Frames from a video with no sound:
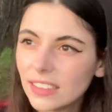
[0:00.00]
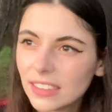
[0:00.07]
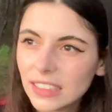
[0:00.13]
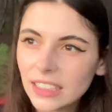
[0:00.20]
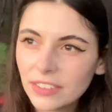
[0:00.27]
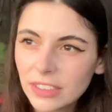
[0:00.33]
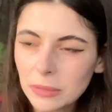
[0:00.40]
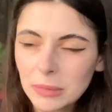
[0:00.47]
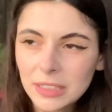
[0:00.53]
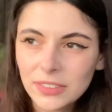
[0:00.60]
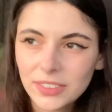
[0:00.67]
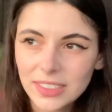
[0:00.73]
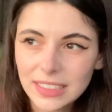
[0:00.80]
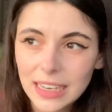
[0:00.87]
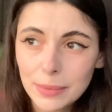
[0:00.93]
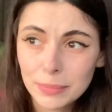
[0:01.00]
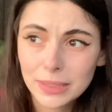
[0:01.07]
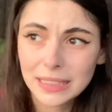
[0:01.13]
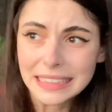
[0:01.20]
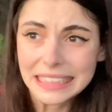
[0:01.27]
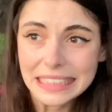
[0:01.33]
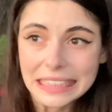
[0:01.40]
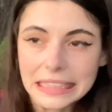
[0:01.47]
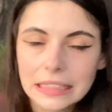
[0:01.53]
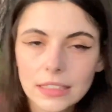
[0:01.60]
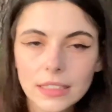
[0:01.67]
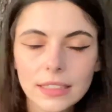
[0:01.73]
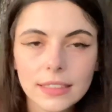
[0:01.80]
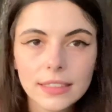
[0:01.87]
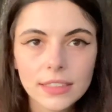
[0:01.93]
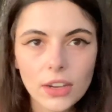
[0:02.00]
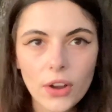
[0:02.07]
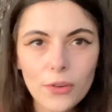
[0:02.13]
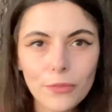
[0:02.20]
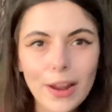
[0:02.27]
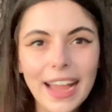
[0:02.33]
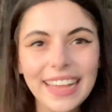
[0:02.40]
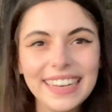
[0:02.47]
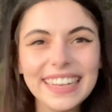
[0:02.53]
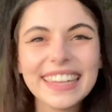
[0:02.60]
Give it a bit of a slap there. All right,